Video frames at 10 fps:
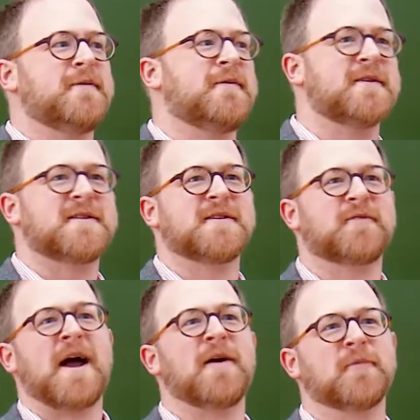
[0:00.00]
this is
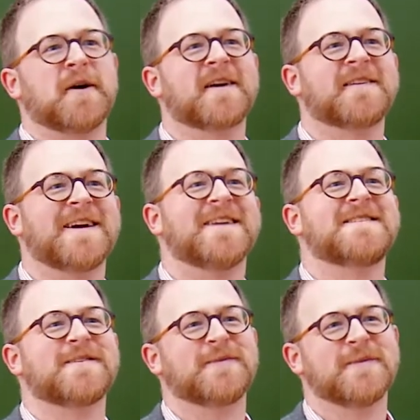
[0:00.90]
groundwork, right?
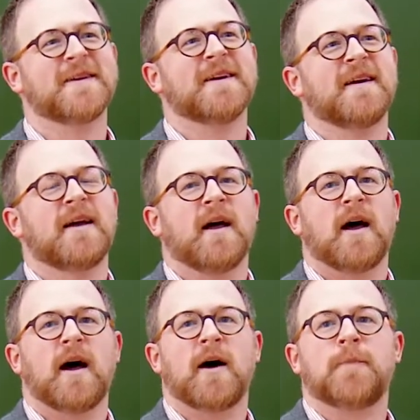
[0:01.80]
So
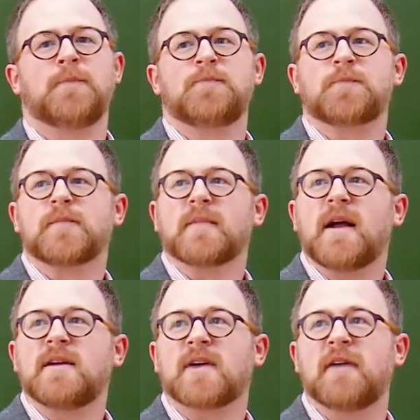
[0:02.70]

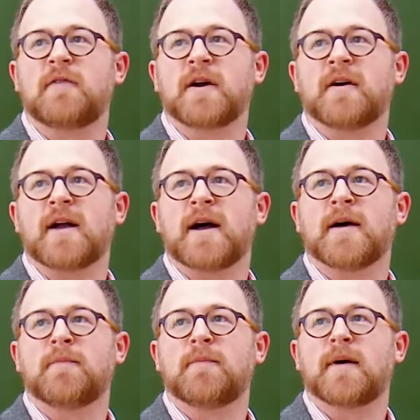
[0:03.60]
I figured
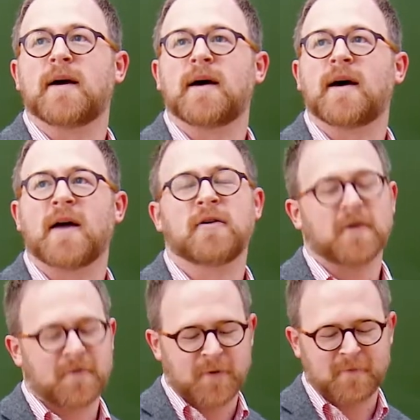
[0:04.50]
I don't
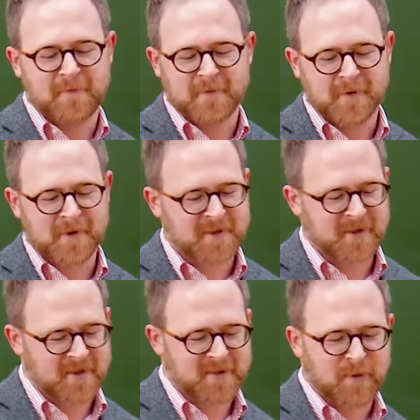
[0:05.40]
know if you looked
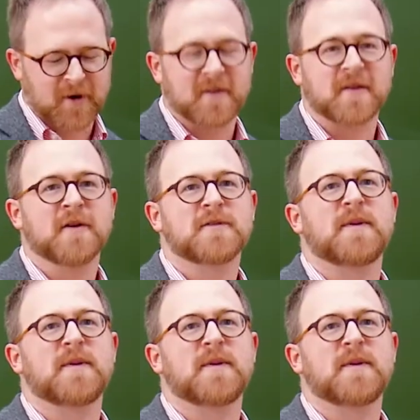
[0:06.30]
at this part of the notes,